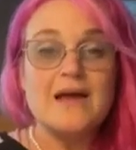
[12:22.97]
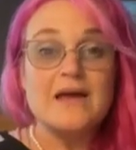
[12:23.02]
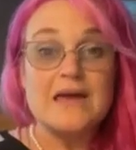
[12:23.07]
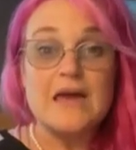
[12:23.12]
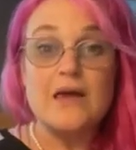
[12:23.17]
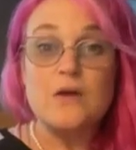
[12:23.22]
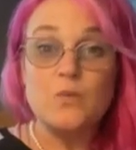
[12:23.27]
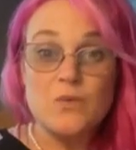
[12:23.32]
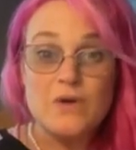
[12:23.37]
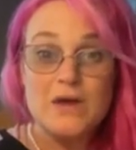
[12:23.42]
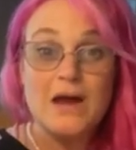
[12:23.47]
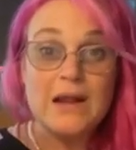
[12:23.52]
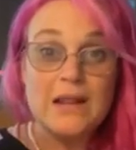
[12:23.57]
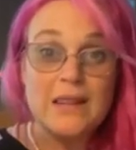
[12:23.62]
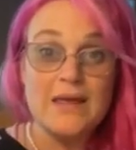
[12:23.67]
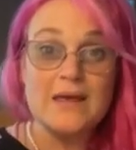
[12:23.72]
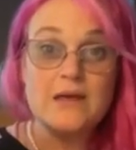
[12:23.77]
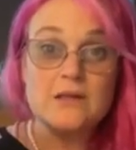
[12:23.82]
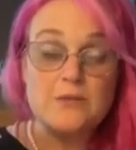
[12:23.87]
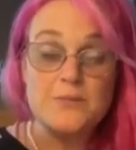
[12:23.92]
Okay, we got to
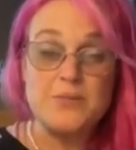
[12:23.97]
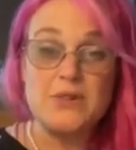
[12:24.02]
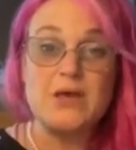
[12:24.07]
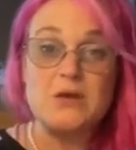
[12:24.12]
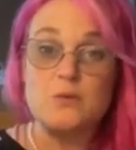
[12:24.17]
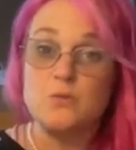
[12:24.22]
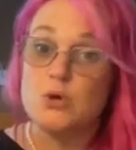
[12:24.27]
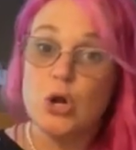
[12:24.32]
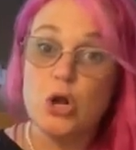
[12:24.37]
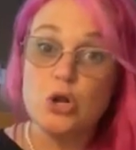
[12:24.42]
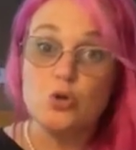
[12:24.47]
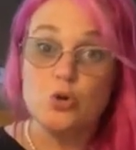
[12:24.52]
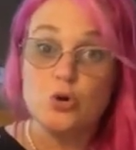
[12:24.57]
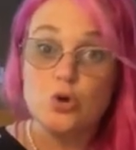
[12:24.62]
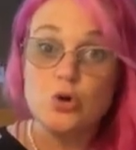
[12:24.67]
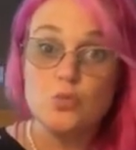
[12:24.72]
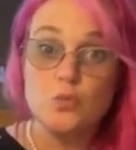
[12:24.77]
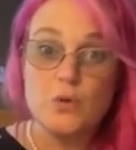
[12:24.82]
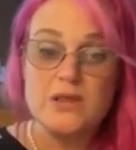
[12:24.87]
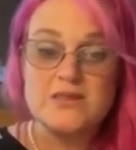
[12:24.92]
land the plane. We got to
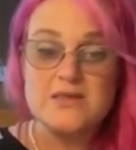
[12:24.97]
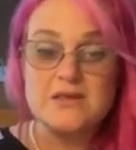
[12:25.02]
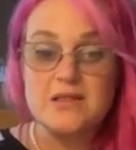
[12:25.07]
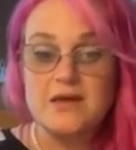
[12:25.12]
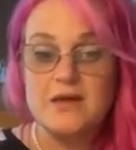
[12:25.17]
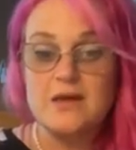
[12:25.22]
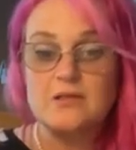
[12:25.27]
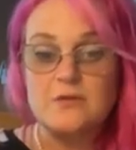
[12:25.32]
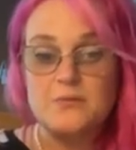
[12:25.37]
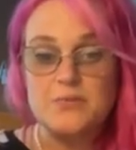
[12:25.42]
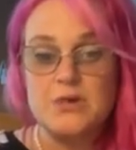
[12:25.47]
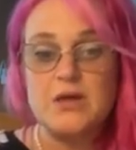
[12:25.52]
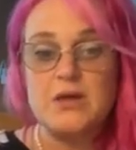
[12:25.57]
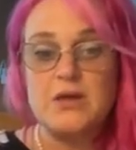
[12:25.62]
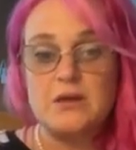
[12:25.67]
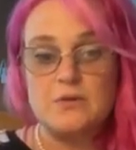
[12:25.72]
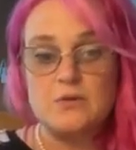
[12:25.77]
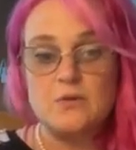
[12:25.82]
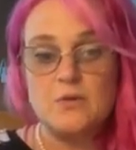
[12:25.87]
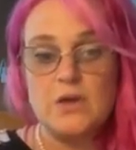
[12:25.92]
learn when to land the
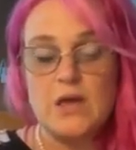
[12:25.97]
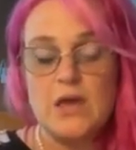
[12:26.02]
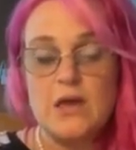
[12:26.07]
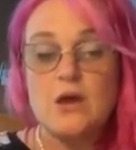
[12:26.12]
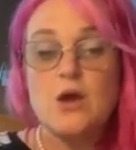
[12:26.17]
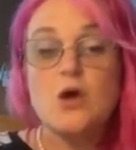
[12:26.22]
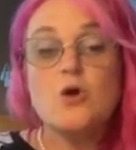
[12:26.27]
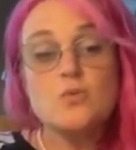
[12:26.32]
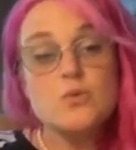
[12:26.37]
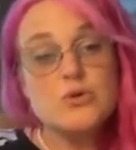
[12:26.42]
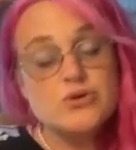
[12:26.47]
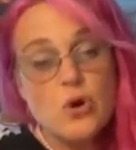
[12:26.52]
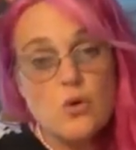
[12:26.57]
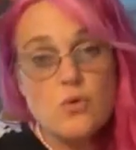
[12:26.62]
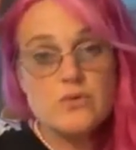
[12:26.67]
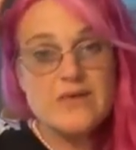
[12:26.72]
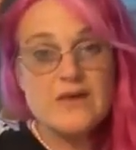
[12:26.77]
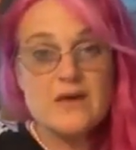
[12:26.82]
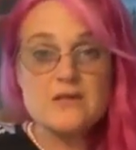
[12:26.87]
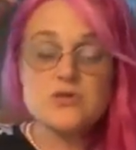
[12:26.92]
plane, okay? We
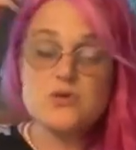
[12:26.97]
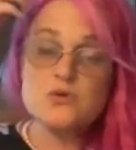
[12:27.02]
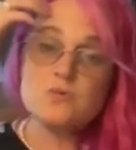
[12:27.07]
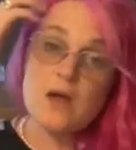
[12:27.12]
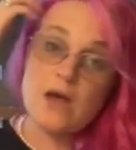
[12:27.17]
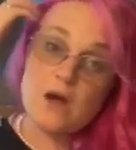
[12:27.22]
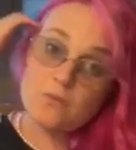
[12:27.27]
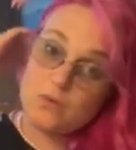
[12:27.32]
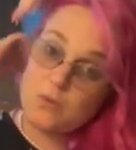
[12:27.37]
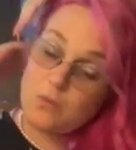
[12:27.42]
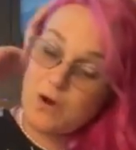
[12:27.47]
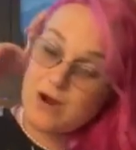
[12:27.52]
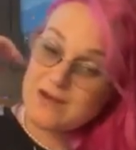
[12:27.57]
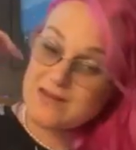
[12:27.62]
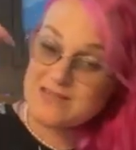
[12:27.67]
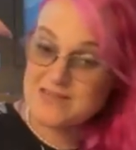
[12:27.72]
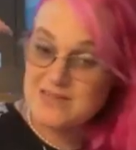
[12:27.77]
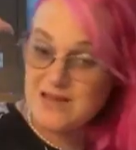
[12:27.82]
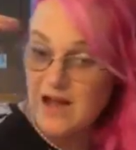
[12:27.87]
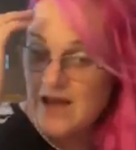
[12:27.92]
don't dance around. We want
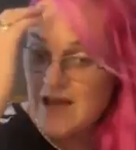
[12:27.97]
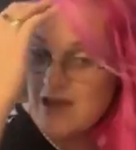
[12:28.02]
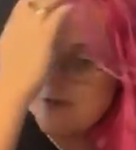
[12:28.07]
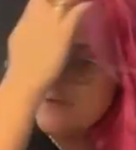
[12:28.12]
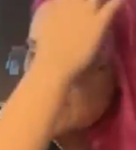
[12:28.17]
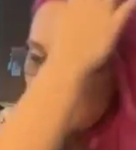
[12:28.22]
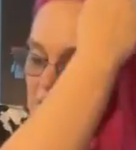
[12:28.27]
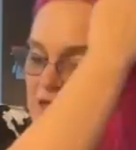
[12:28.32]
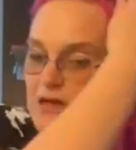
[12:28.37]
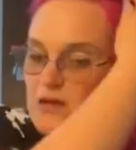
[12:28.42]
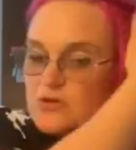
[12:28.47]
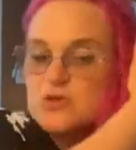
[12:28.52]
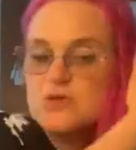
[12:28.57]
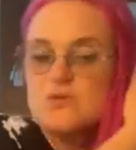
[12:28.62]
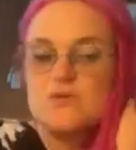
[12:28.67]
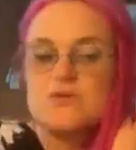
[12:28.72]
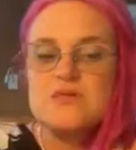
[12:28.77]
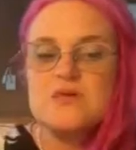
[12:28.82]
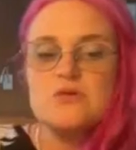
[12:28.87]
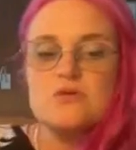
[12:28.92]
to dive in.
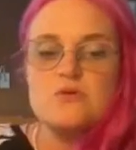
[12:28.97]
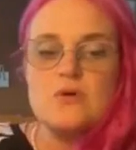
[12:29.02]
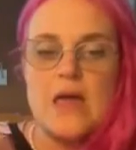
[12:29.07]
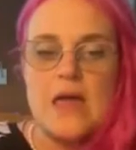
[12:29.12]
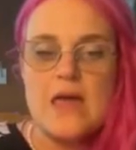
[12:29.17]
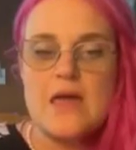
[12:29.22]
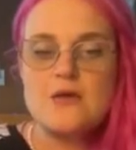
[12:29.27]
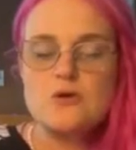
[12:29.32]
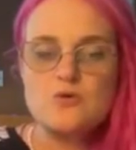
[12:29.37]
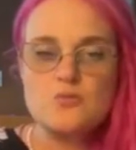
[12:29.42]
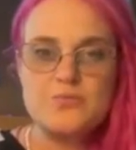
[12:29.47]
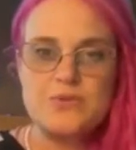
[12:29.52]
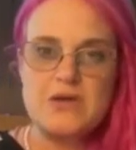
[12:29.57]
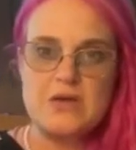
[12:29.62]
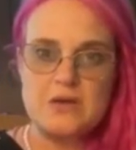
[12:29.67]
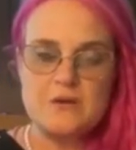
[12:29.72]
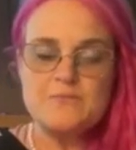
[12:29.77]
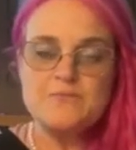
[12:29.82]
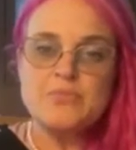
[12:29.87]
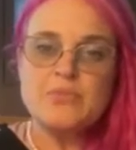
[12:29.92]
So it's either A or
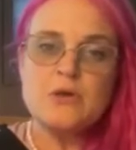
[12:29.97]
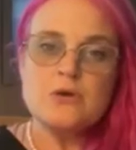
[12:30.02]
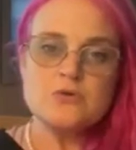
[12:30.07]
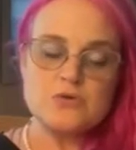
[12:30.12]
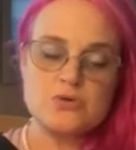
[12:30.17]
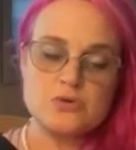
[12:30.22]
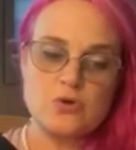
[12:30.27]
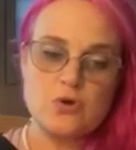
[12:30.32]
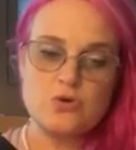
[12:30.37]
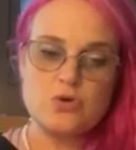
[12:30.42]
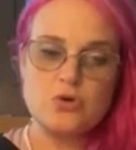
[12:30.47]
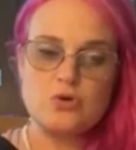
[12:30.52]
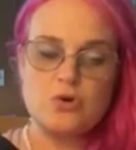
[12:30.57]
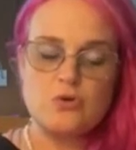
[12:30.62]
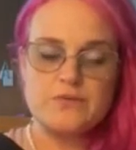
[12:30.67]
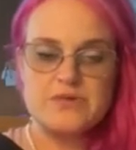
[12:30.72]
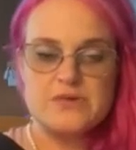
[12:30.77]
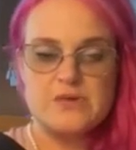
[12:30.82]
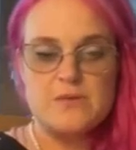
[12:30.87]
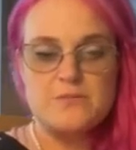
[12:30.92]
B. So,
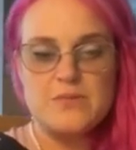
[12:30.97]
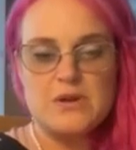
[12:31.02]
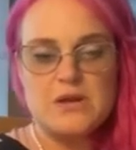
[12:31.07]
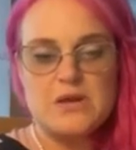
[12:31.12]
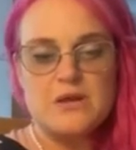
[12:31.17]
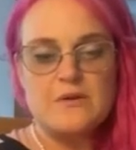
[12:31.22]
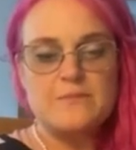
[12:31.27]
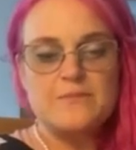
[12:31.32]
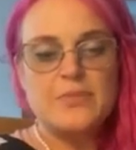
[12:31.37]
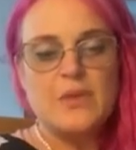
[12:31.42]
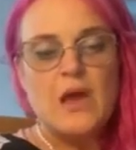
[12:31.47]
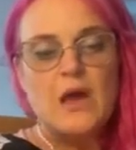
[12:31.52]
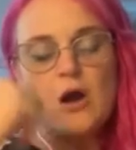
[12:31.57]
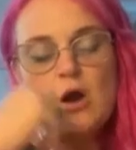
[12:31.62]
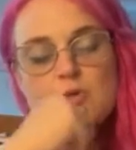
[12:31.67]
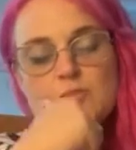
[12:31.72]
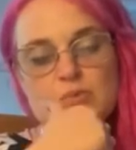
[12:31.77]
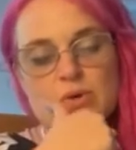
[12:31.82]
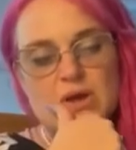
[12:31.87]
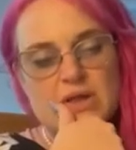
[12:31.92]

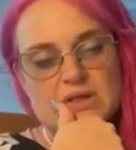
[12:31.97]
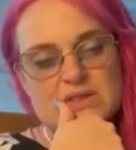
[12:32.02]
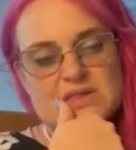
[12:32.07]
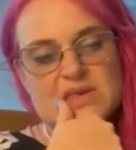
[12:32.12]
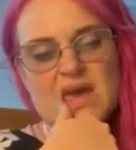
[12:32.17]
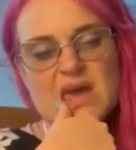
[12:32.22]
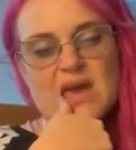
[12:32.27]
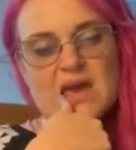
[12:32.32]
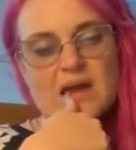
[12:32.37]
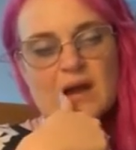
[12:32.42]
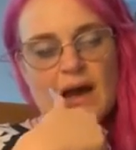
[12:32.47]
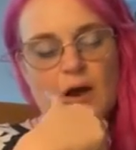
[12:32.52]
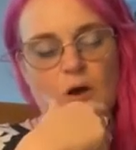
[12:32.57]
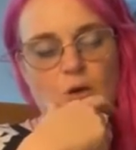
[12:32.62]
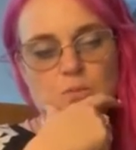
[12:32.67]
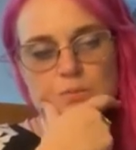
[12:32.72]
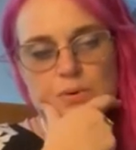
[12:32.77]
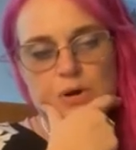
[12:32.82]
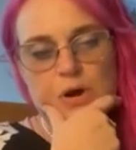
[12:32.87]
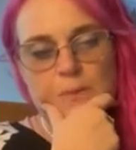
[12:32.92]
our brains can't
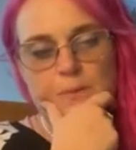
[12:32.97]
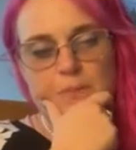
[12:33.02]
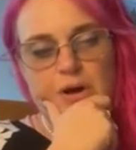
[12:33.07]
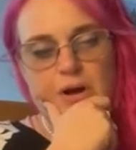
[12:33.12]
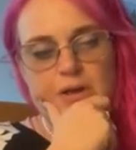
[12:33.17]
help but